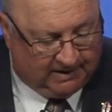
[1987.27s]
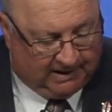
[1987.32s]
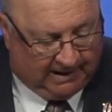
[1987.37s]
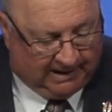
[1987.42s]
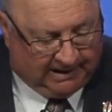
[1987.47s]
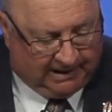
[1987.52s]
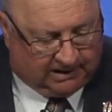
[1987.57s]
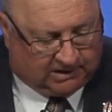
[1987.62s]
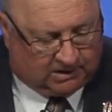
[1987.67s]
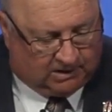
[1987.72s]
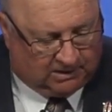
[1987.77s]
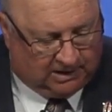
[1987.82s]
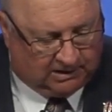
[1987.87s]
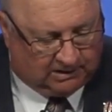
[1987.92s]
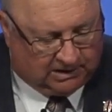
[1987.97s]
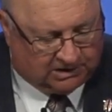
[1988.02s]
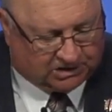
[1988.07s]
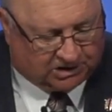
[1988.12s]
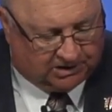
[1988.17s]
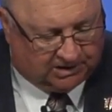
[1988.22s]
And he,
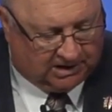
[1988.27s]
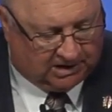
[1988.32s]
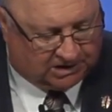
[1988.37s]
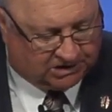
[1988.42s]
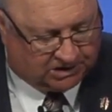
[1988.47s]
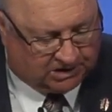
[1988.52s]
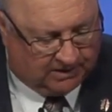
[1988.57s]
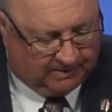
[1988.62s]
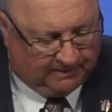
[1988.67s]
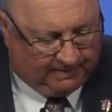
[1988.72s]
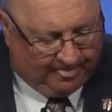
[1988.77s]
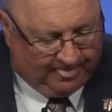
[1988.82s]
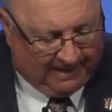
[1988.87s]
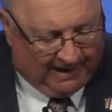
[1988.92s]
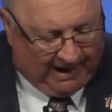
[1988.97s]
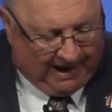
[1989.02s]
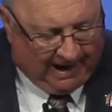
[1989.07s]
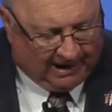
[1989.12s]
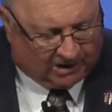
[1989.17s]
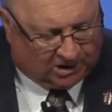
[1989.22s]
listen to this,
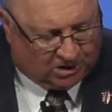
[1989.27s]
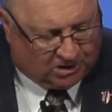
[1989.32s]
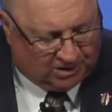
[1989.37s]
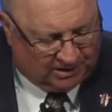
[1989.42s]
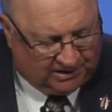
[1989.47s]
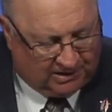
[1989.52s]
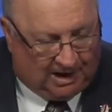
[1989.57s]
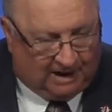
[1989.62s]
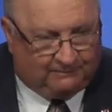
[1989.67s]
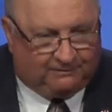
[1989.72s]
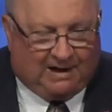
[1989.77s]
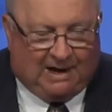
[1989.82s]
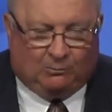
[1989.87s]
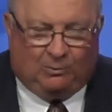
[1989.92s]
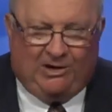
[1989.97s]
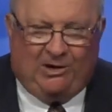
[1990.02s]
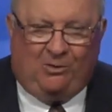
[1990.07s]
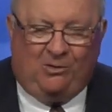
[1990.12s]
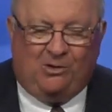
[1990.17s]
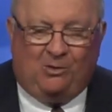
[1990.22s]
and could not
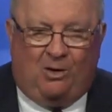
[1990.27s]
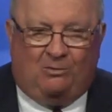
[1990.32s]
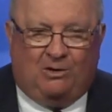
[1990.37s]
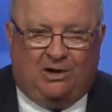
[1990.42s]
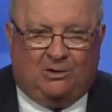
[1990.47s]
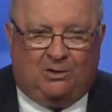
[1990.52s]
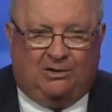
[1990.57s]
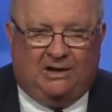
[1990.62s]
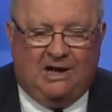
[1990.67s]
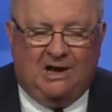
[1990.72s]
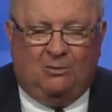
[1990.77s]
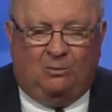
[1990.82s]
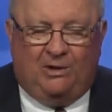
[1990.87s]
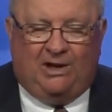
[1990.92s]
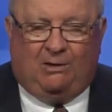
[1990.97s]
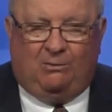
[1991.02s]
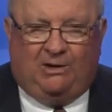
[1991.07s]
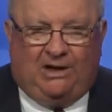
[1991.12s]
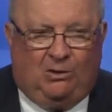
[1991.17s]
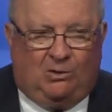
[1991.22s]
find. We don't know what we're going to,
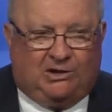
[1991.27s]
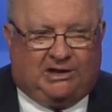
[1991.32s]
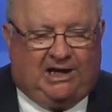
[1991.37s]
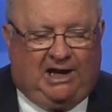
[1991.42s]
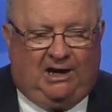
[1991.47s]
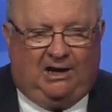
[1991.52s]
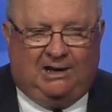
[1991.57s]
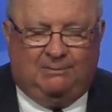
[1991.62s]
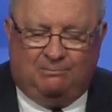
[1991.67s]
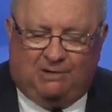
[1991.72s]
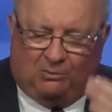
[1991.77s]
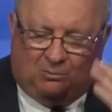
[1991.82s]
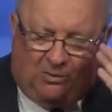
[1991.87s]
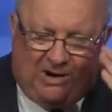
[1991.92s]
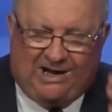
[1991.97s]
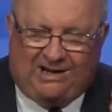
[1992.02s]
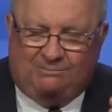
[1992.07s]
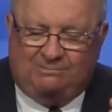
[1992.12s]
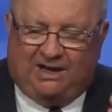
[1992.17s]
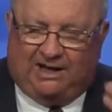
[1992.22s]
we, we're going to kill him, but
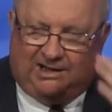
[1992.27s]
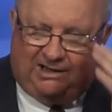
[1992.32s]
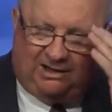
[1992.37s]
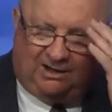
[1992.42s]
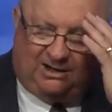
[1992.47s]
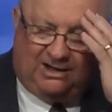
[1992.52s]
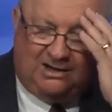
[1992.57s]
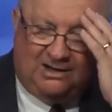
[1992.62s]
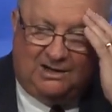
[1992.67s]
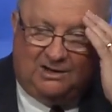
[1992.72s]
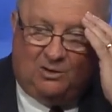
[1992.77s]
wait a minute here.